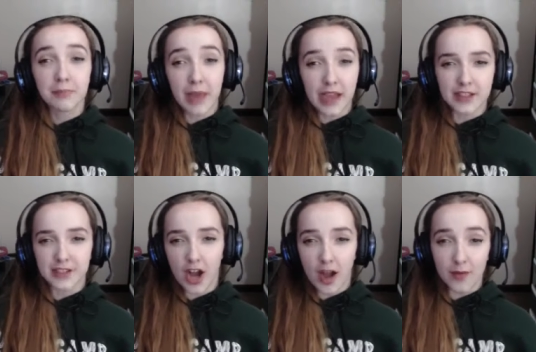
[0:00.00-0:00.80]
based
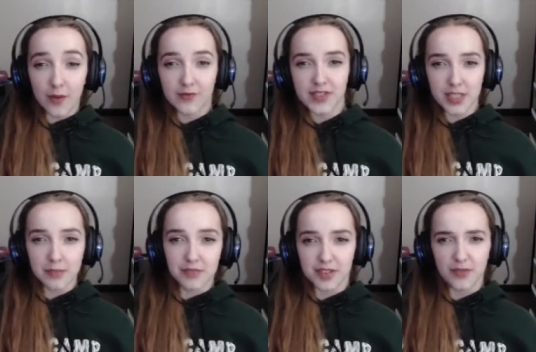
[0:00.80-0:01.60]
off of
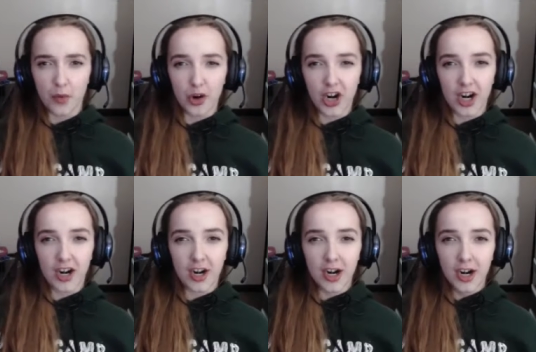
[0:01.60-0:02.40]
Sims 4